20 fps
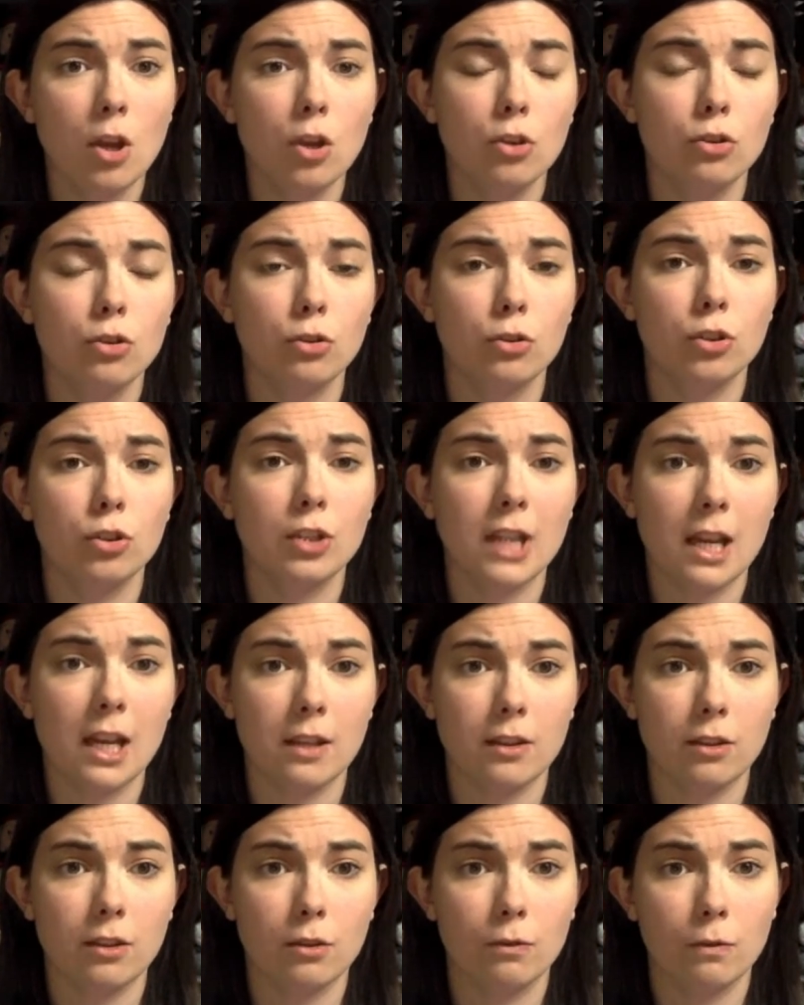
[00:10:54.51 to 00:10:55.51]
So you
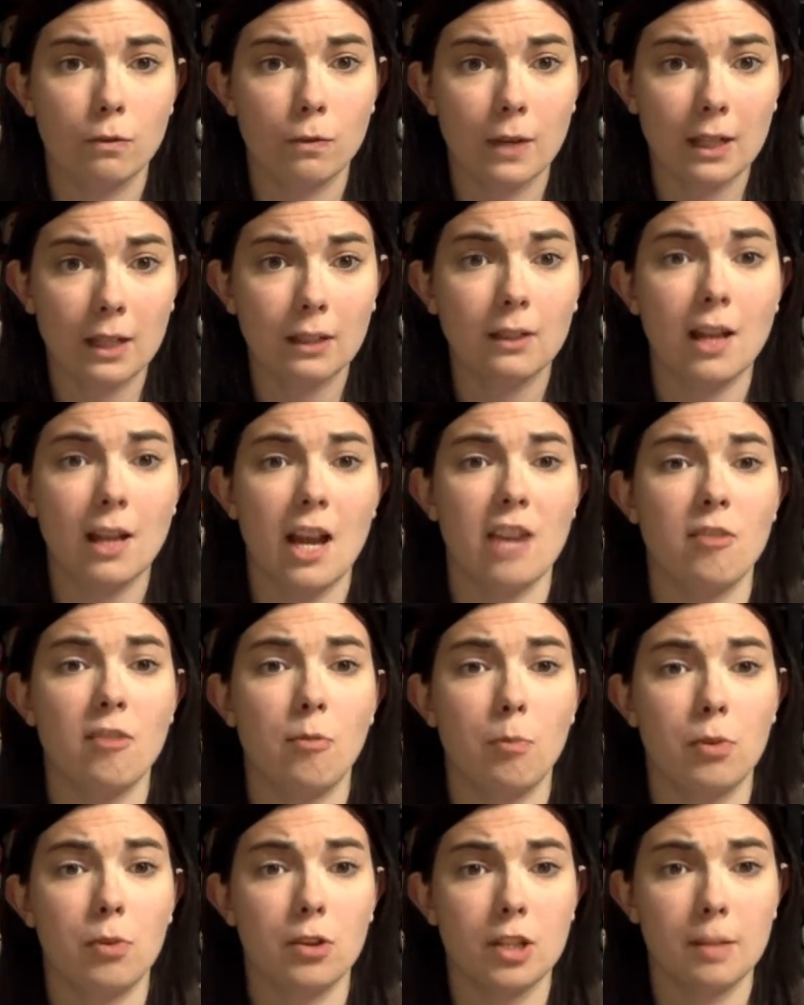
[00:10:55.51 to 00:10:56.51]
get the real life
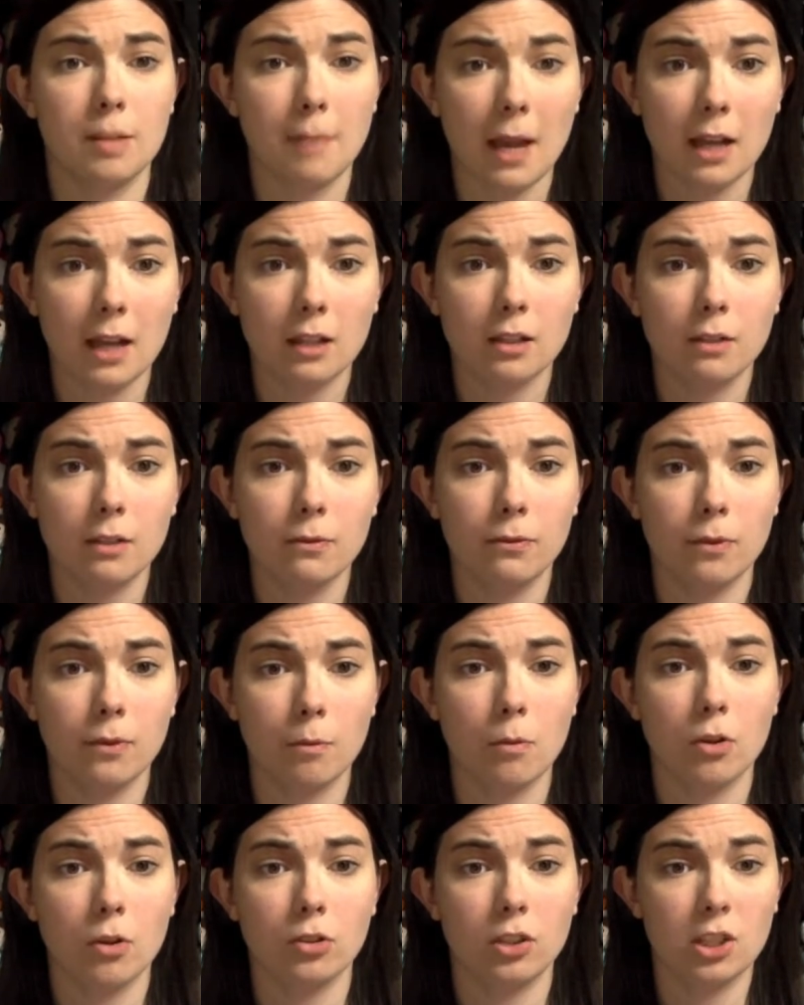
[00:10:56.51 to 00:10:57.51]
perspective from
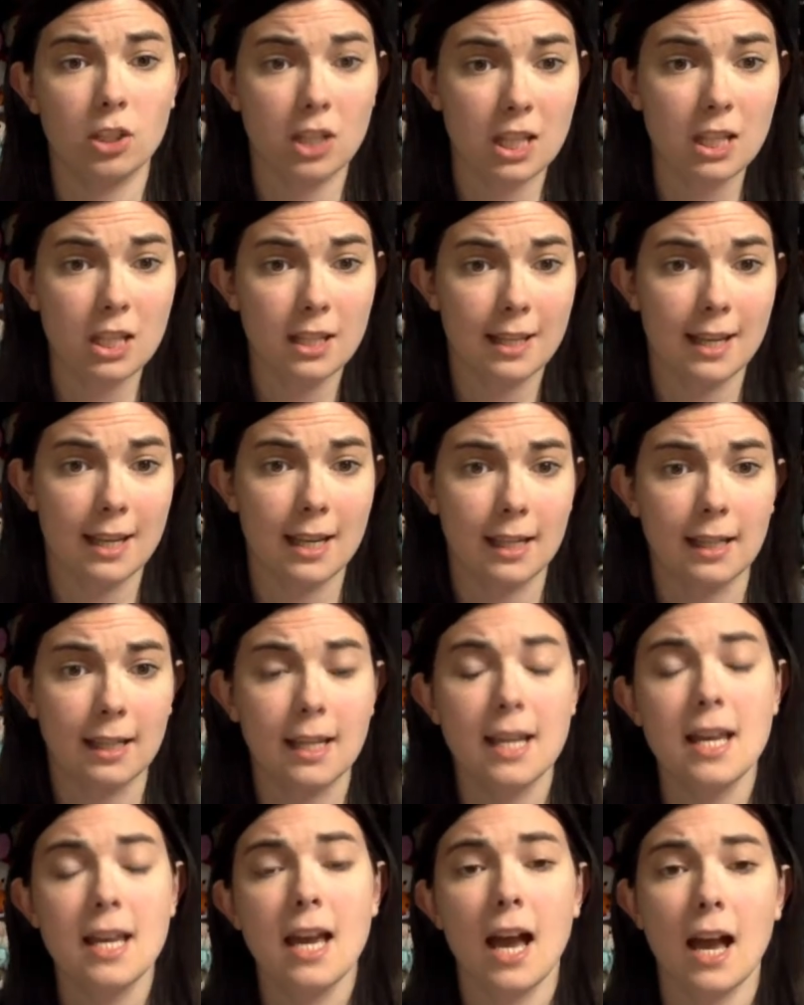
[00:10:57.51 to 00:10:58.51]
what she's seeing,
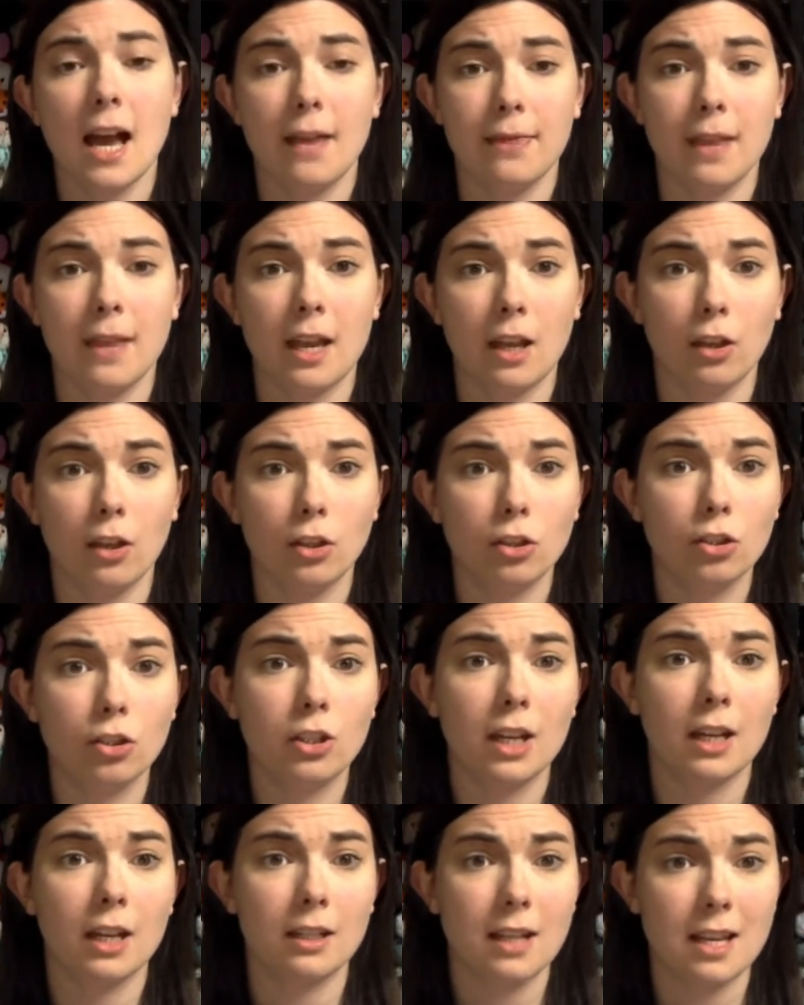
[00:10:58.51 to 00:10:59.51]
and then you
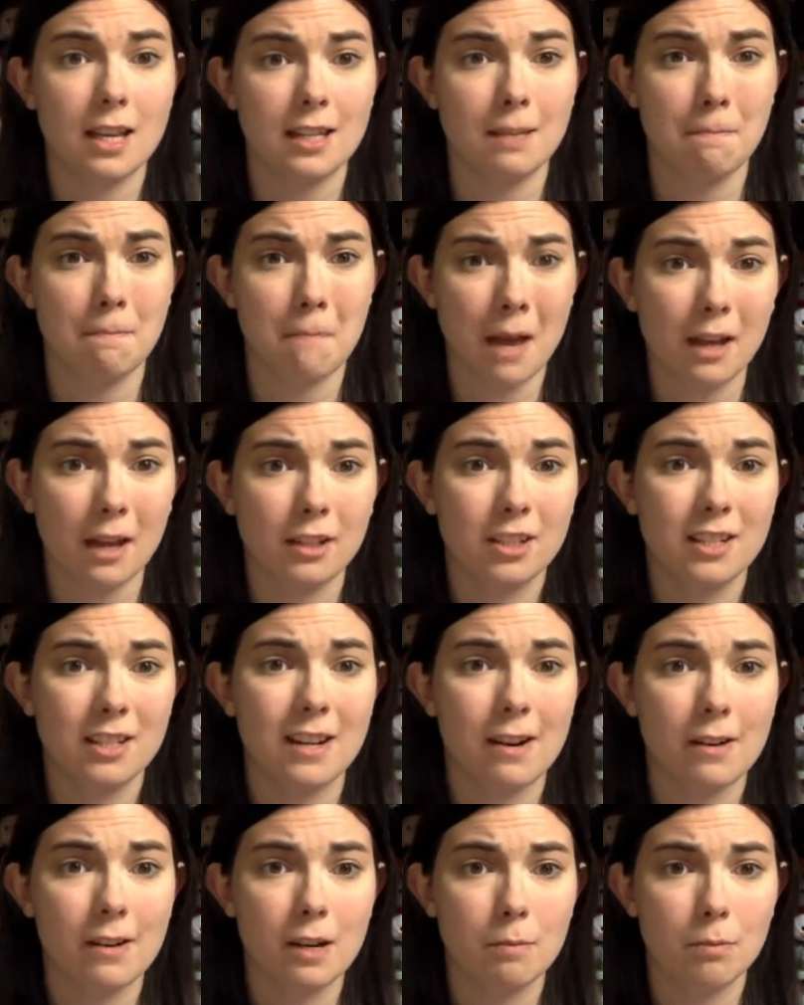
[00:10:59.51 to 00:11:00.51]
get his
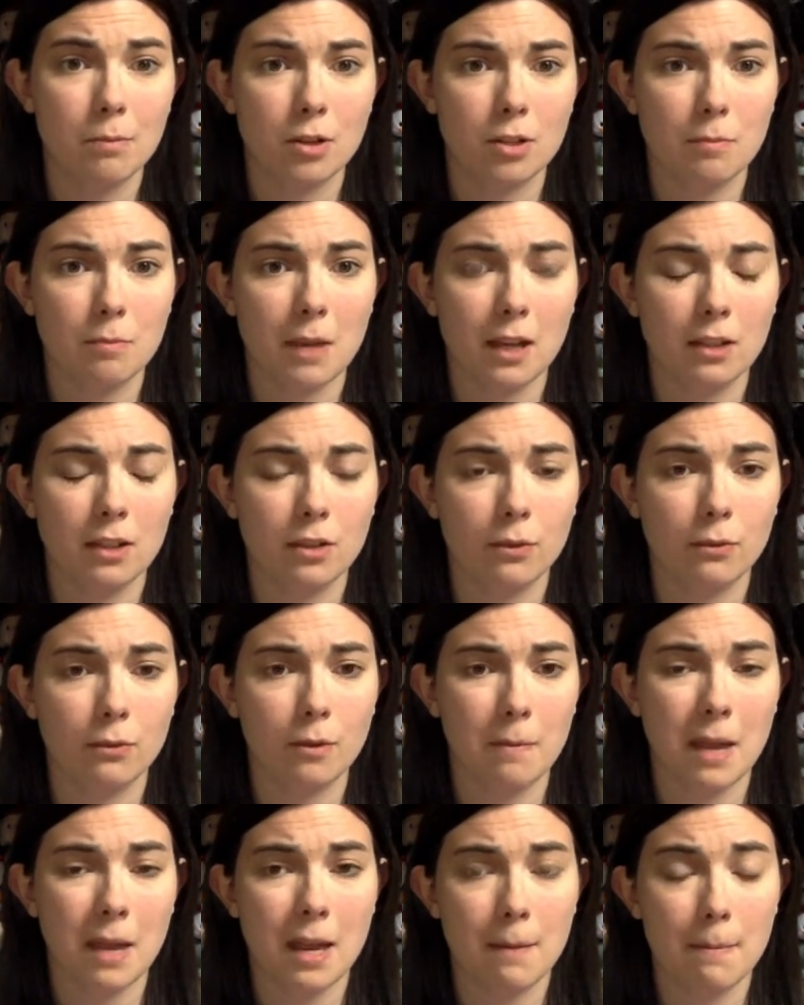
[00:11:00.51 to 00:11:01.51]
imaginary perspective
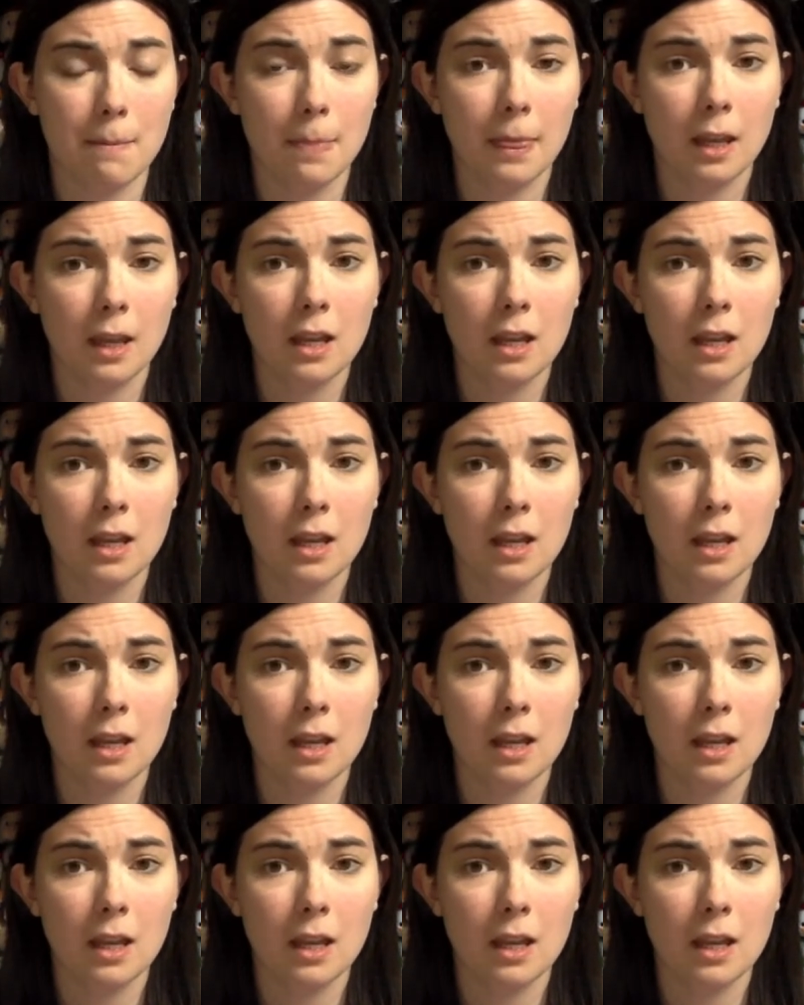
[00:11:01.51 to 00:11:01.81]
from him.